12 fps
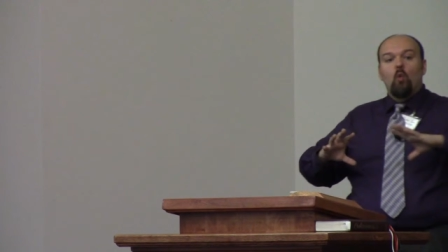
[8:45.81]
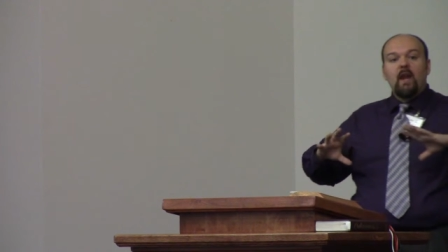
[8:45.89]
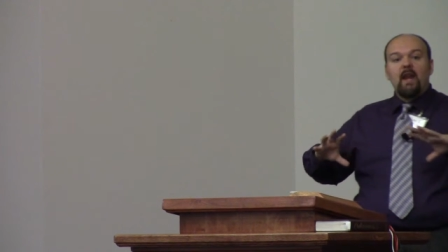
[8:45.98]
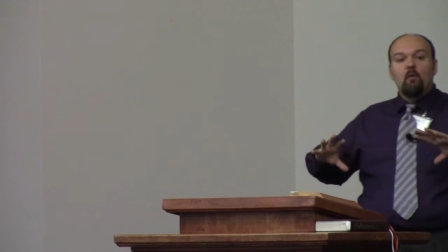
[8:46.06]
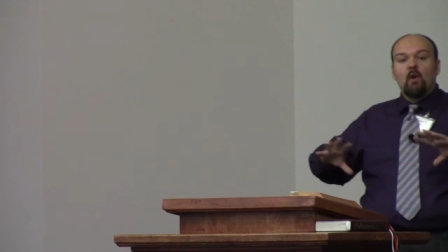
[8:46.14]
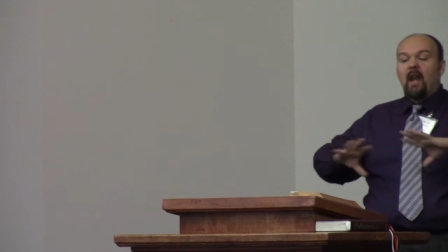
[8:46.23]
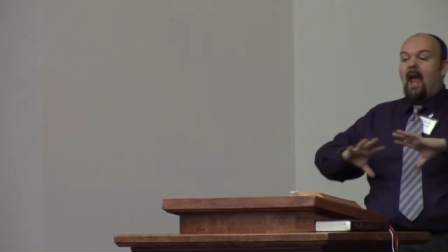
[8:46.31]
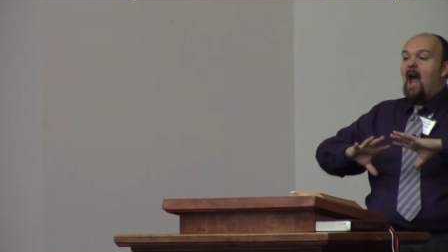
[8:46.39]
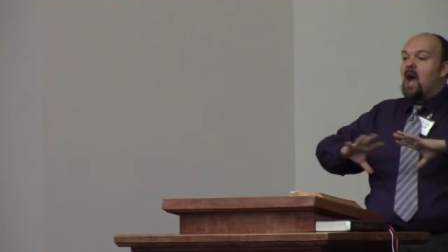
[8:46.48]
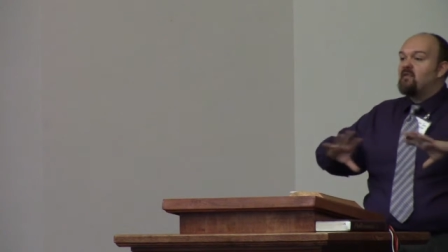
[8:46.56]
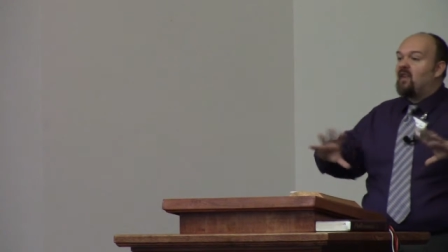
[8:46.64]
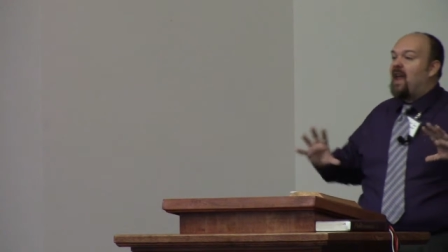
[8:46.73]
we would
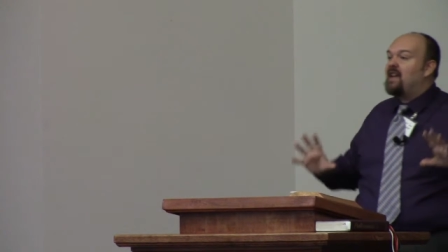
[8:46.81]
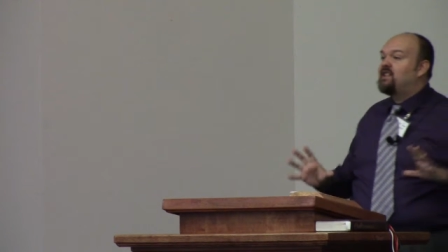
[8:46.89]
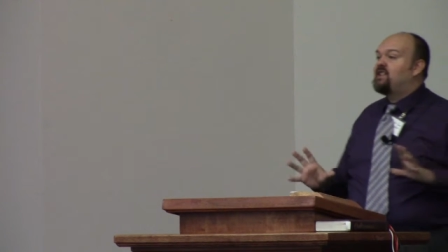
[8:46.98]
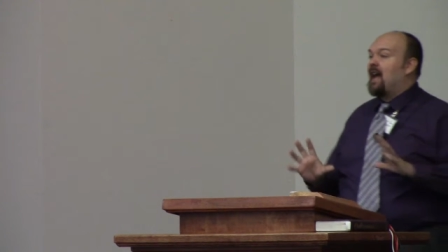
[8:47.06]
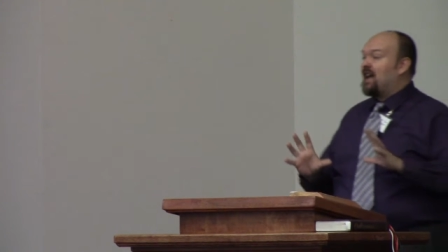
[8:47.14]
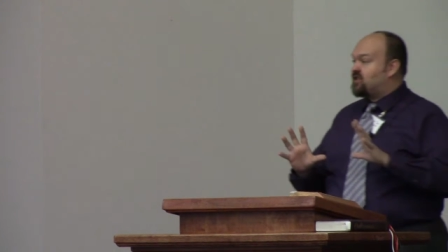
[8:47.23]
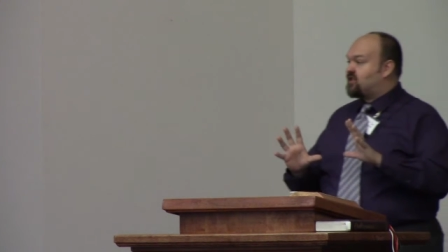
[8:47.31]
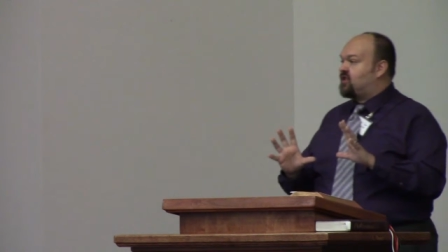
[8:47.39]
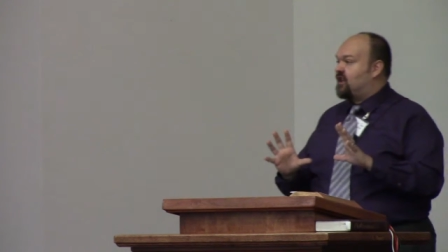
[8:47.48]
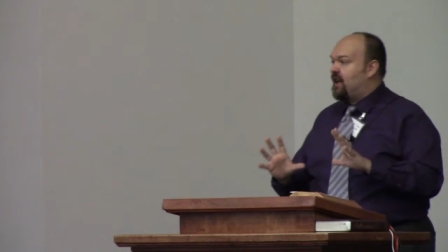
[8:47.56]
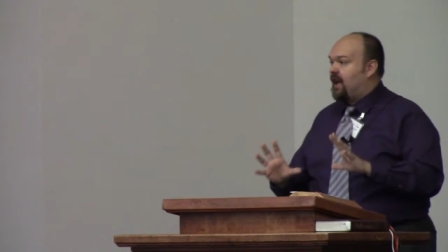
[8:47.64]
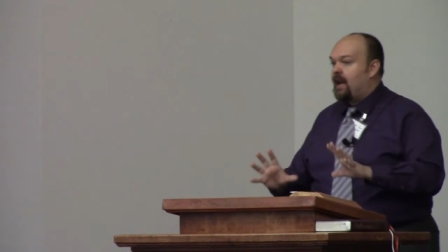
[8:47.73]
have a
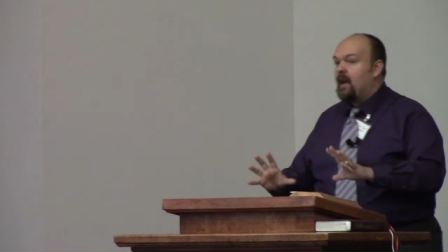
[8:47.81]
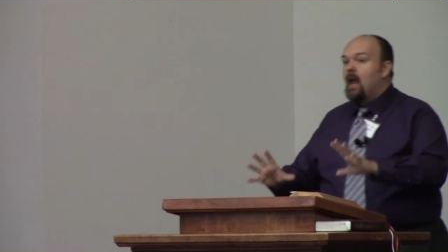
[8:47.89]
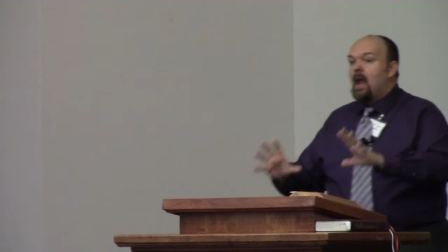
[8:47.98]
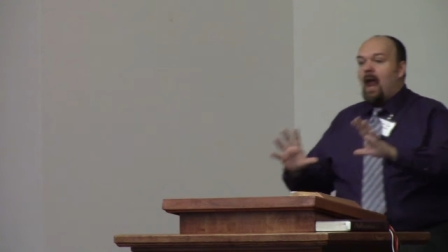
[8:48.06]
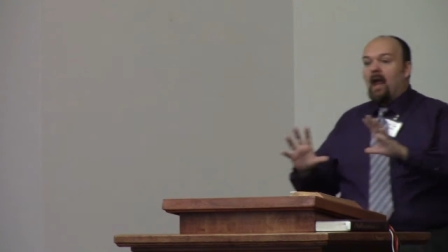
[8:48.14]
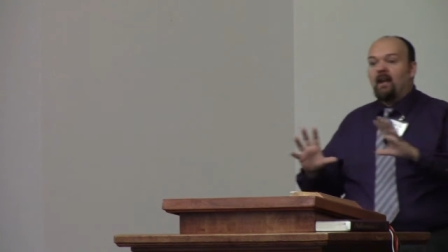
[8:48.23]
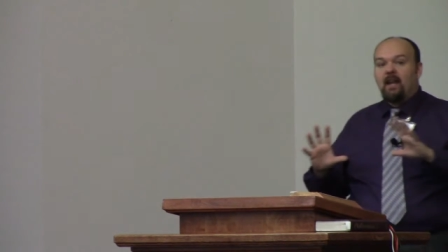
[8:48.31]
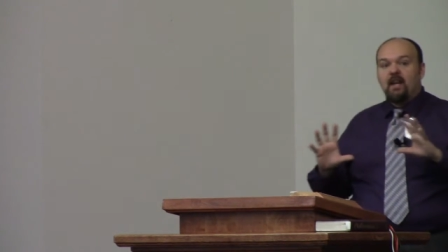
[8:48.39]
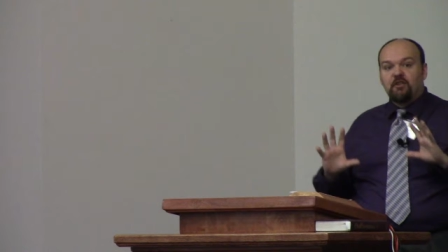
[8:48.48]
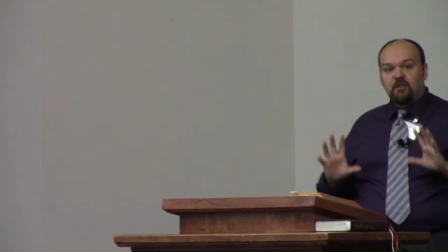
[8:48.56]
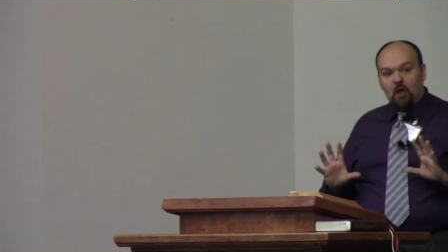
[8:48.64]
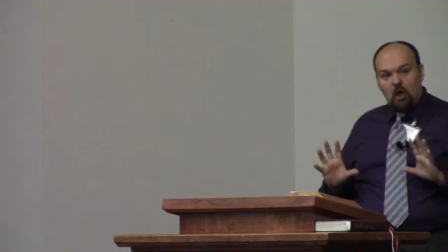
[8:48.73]
destiny, an
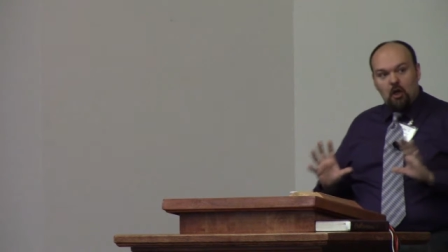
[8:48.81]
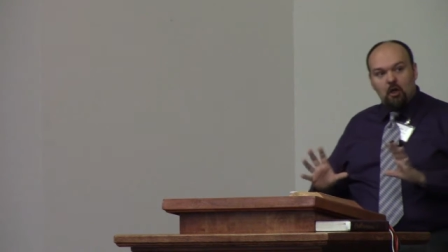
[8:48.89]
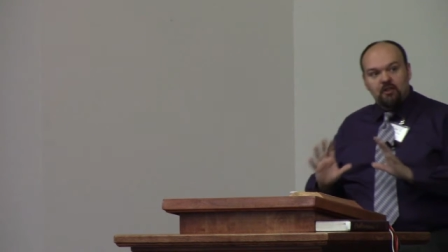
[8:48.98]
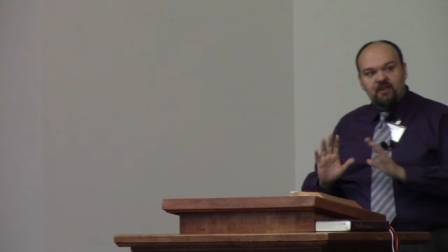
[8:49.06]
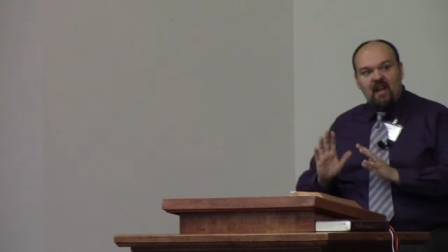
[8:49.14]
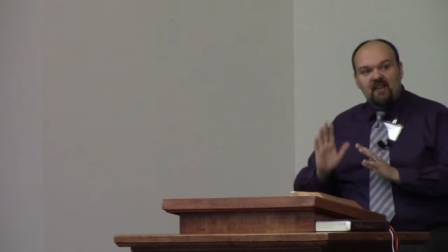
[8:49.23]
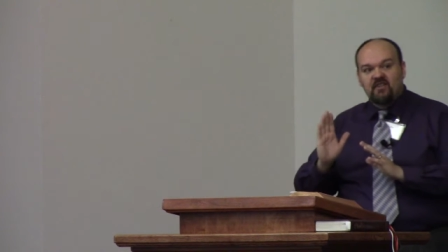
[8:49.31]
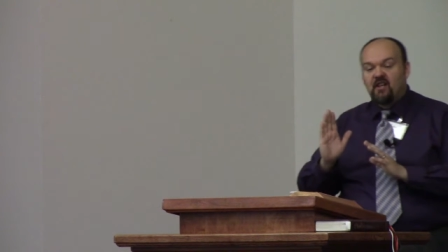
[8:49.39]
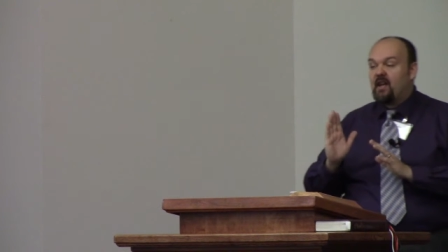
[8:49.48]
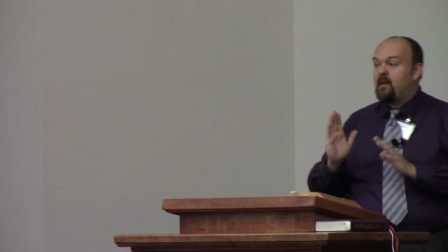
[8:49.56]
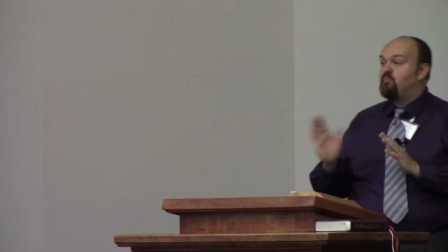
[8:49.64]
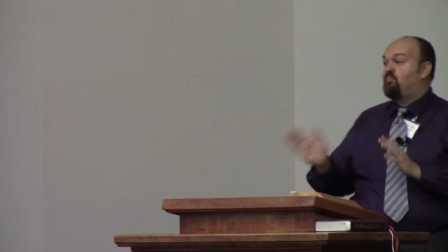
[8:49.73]
eternal
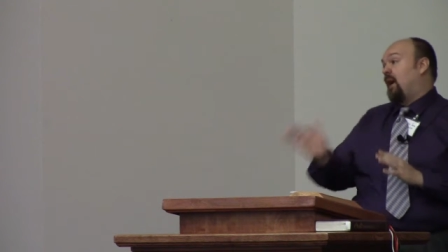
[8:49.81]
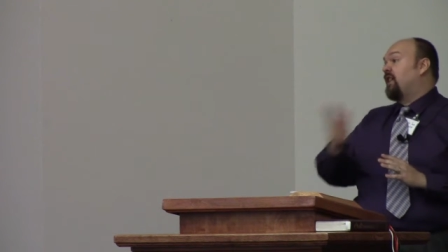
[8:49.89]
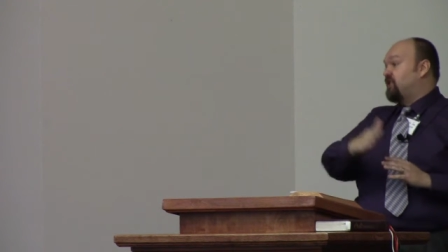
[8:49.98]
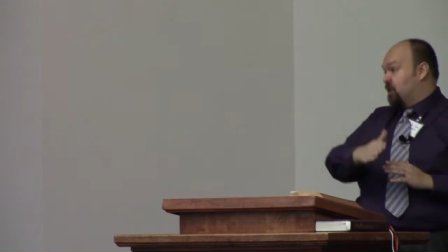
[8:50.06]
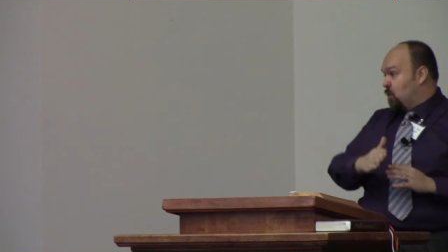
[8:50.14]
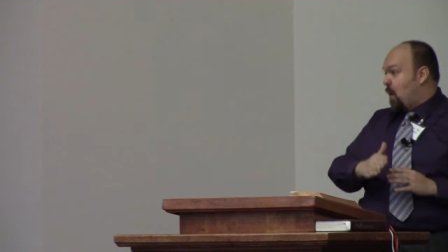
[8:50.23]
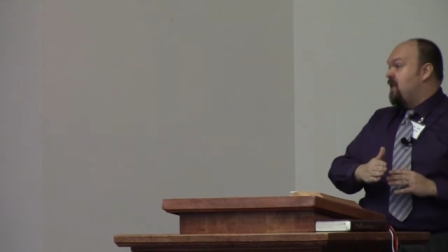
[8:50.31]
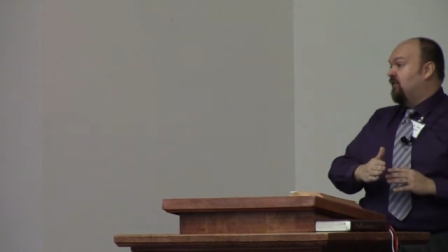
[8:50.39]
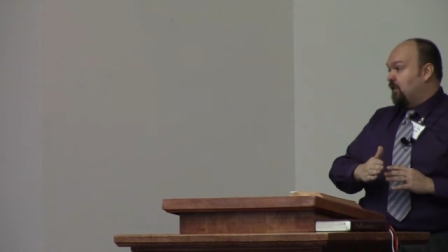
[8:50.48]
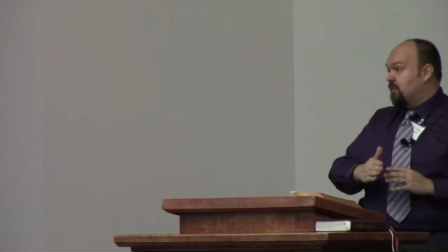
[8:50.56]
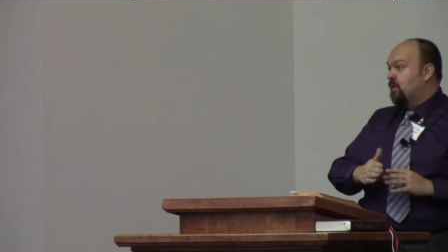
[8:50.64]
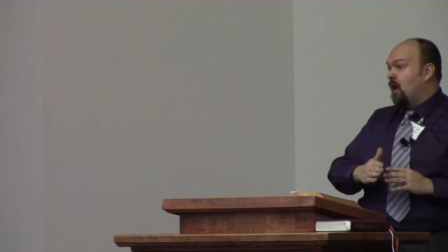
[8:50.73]
destiny, bent away
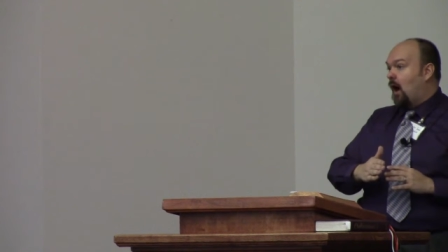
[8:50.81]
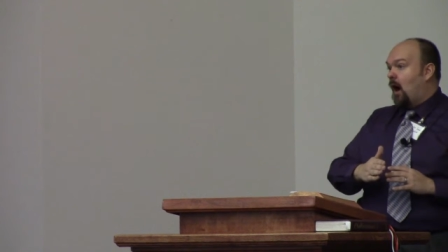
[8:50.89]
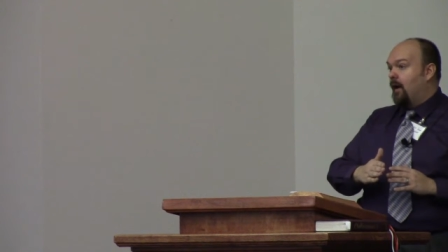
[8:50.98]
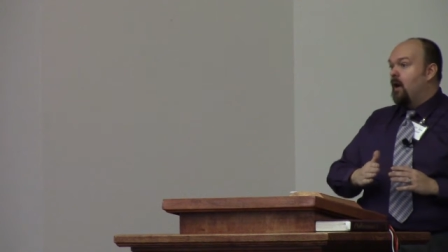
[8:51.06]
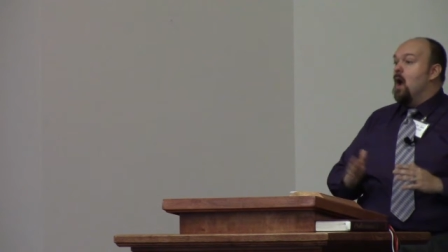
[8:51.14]
from God,